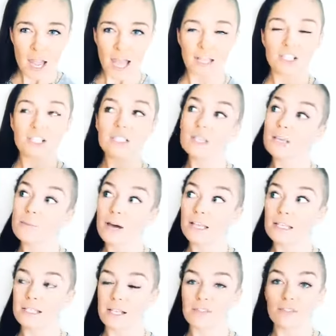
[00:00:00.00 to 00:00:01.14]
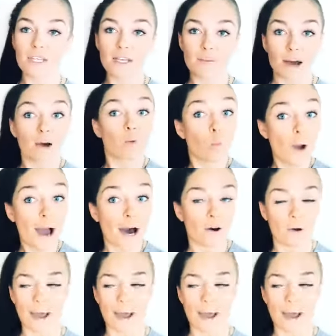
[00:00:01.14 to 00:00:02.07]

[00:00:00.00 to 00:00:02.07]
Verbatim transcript: And just think about this and think about, wow,